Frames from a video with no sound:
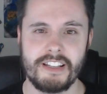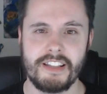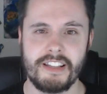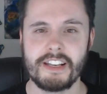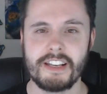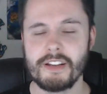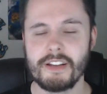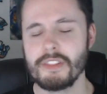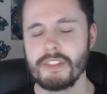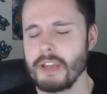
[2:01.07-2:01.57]

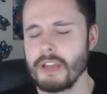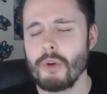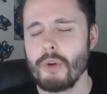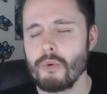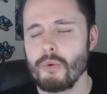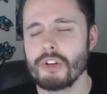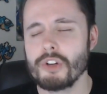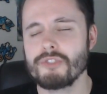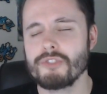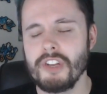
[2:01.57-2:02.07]
They want to
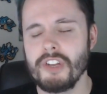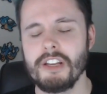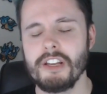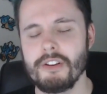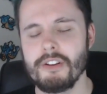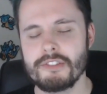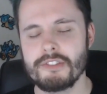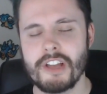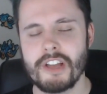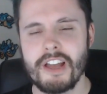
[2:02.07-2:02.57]
watch
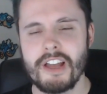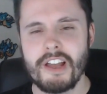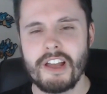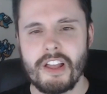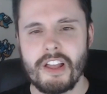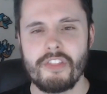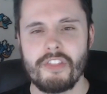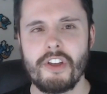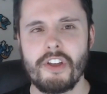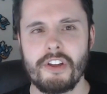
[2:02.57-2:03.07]
videos
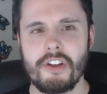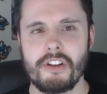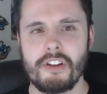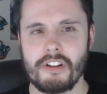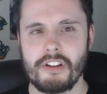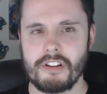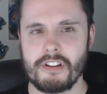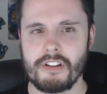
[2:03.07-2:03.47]
that